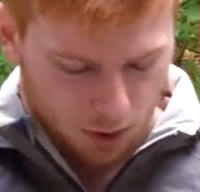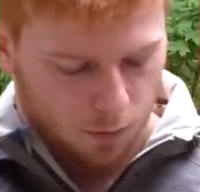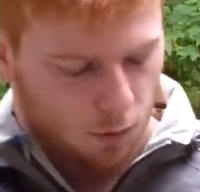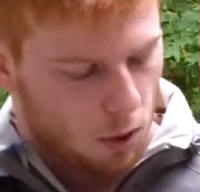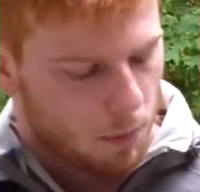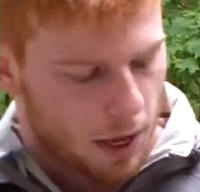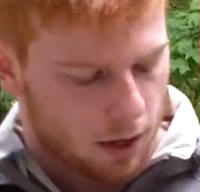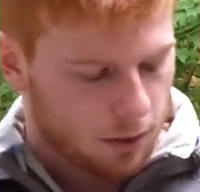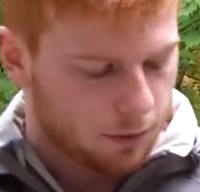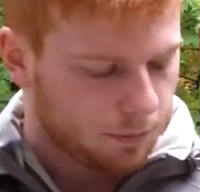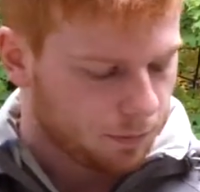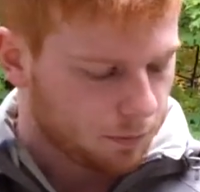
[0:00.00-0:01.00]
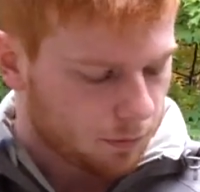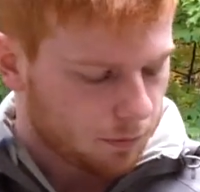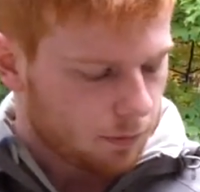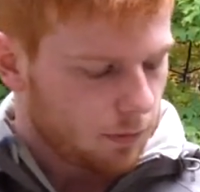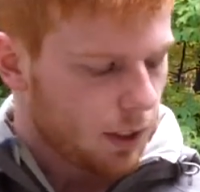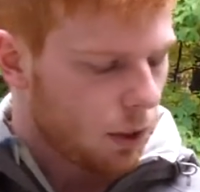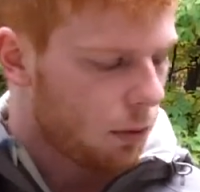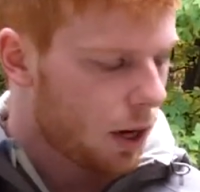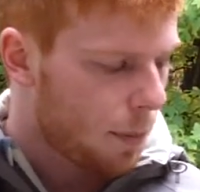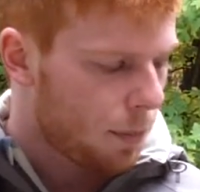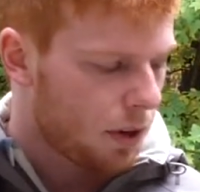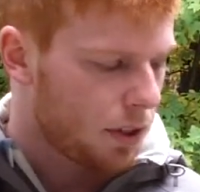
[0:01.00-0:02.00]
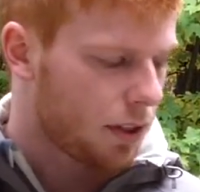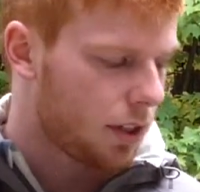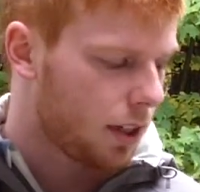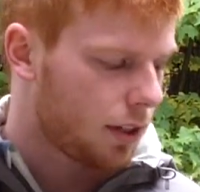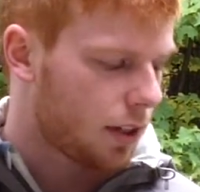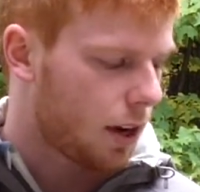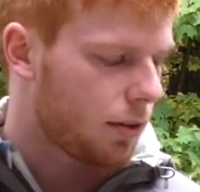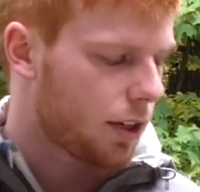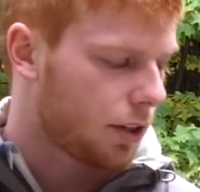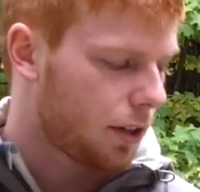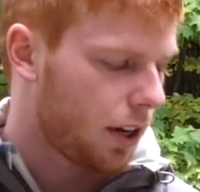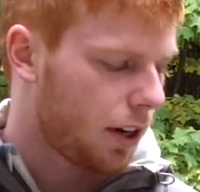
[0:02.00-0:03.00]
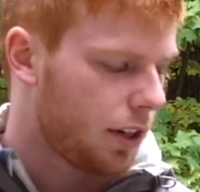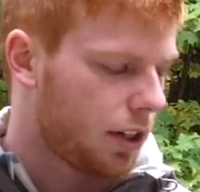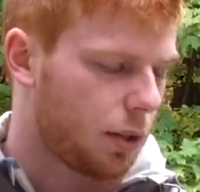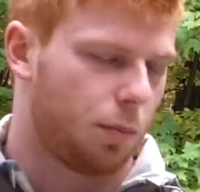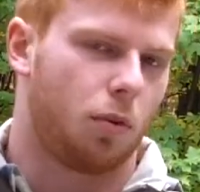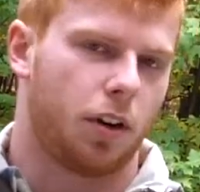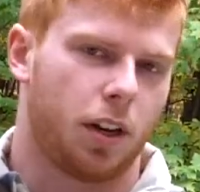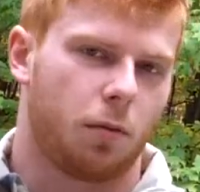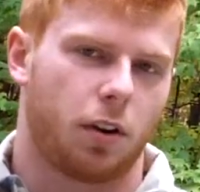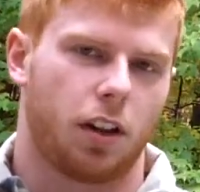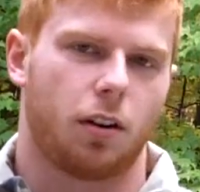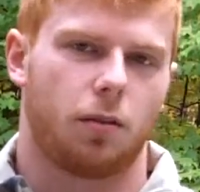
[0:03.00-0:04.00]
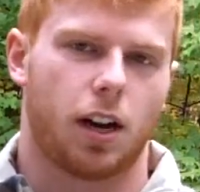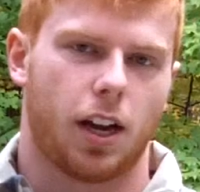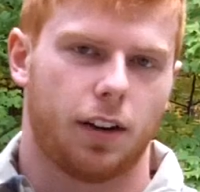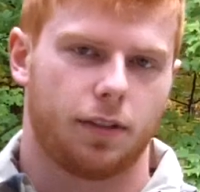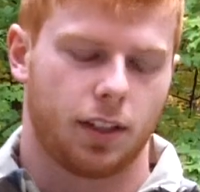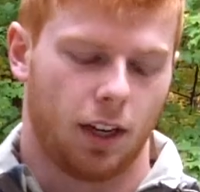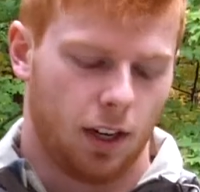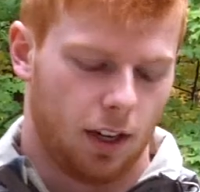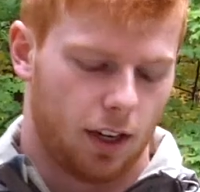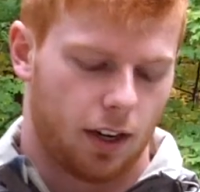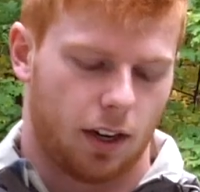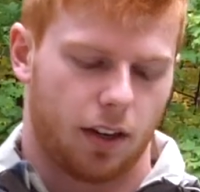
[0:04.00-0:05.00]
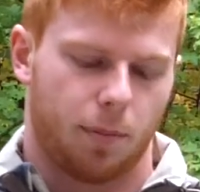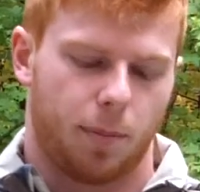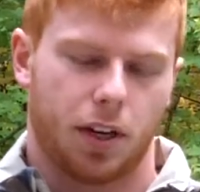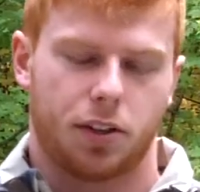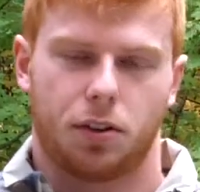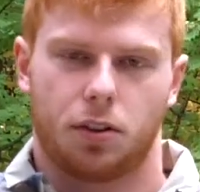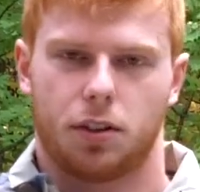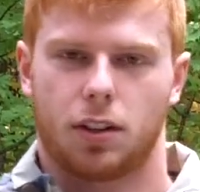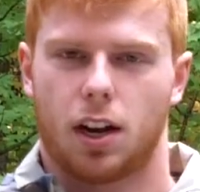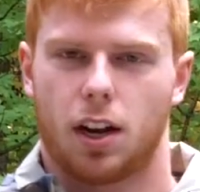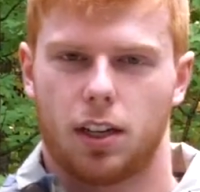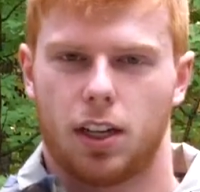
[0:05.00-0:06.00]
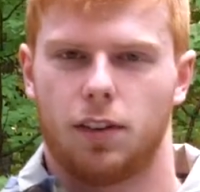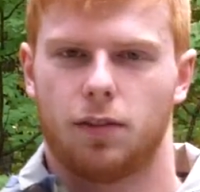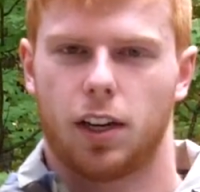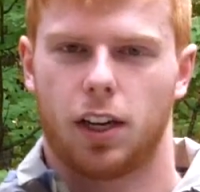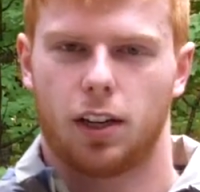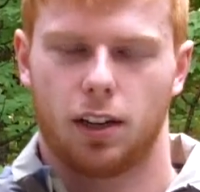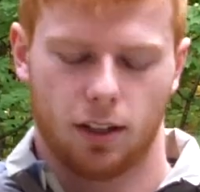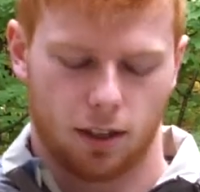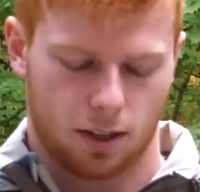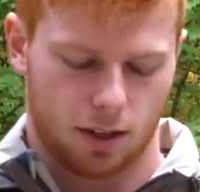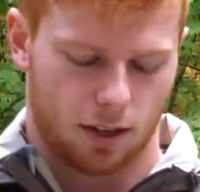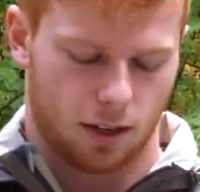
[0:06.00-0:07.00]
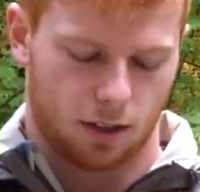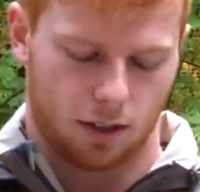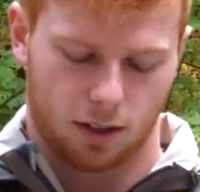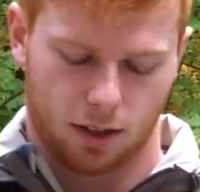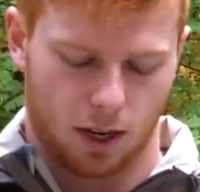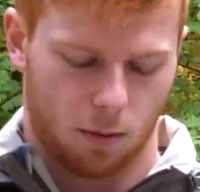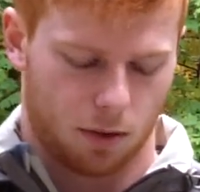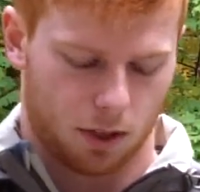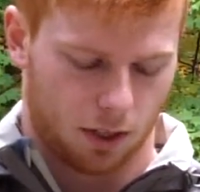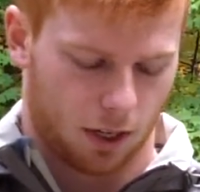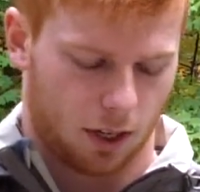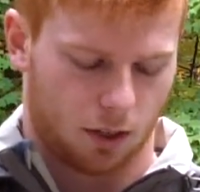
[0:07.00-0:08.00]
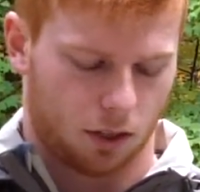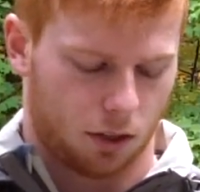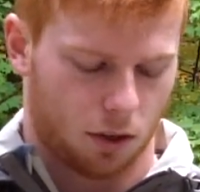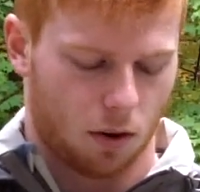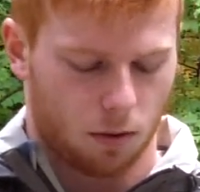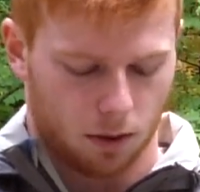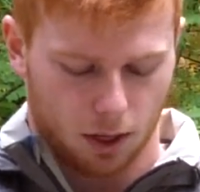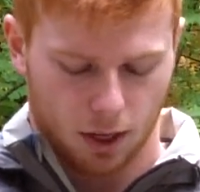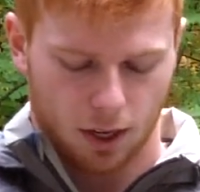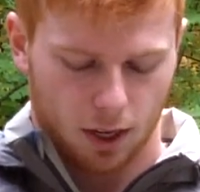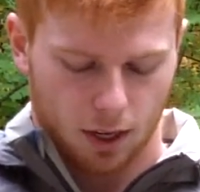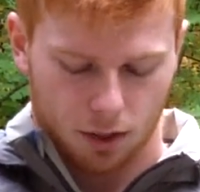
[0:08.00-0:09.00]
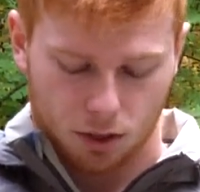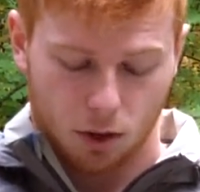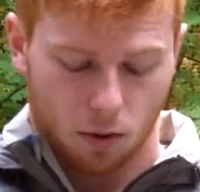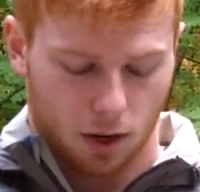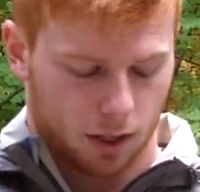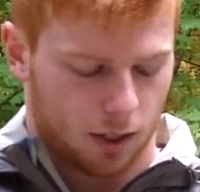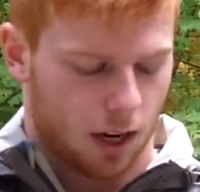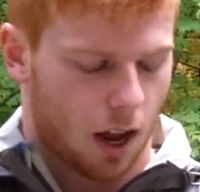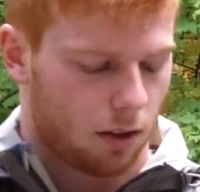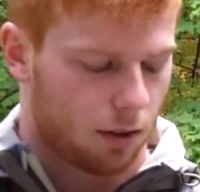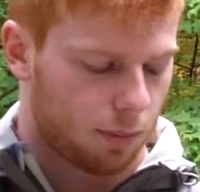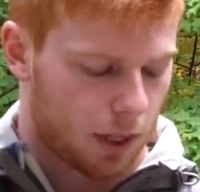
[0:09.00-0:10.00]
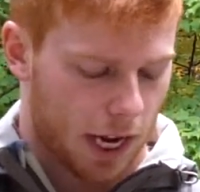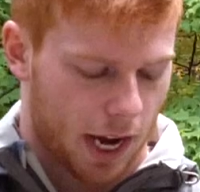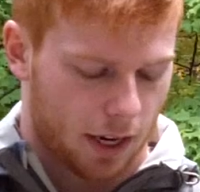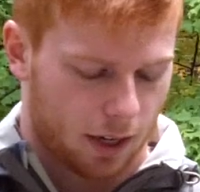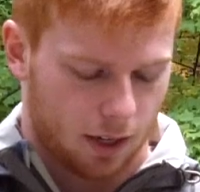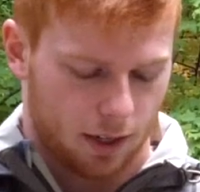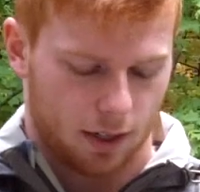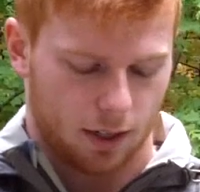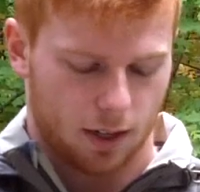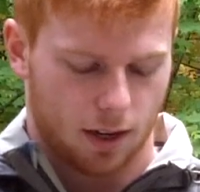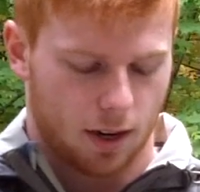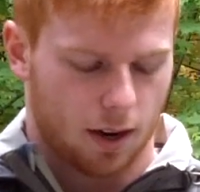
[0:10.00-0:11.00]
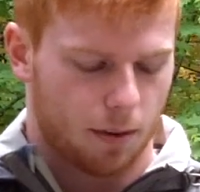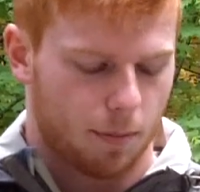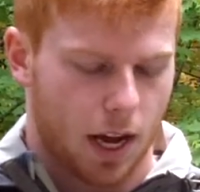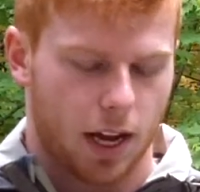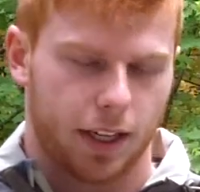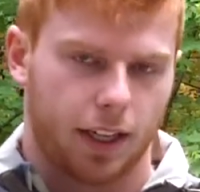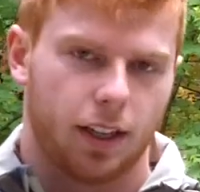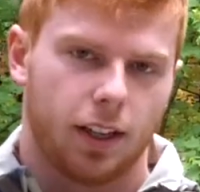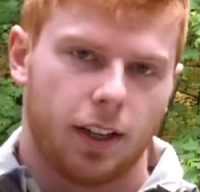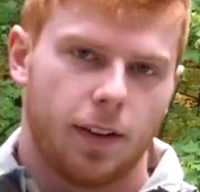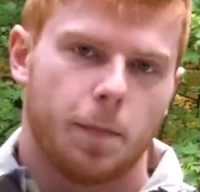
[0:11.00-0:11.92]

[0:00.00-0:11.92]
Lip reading: It's full metal. When I purchased this, I was actually kind of disappointed when it arrived. The pictures on eBike, it just showed a solid black body.